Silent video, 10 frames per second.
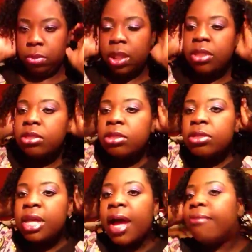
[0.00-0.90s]
because they're so
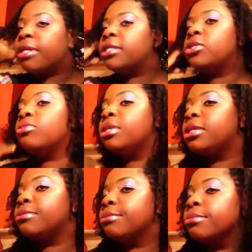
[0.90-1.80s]
time
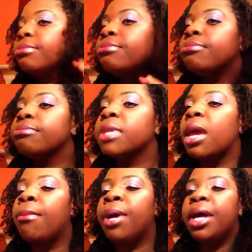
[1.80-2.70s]
consuming.
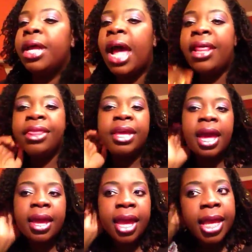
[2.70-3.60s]
But I think
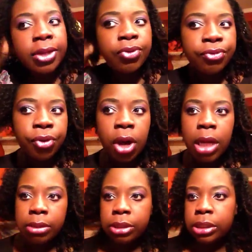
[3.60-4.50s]
I can handle 4
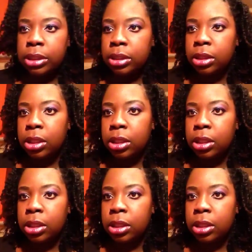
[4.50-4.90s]
hours,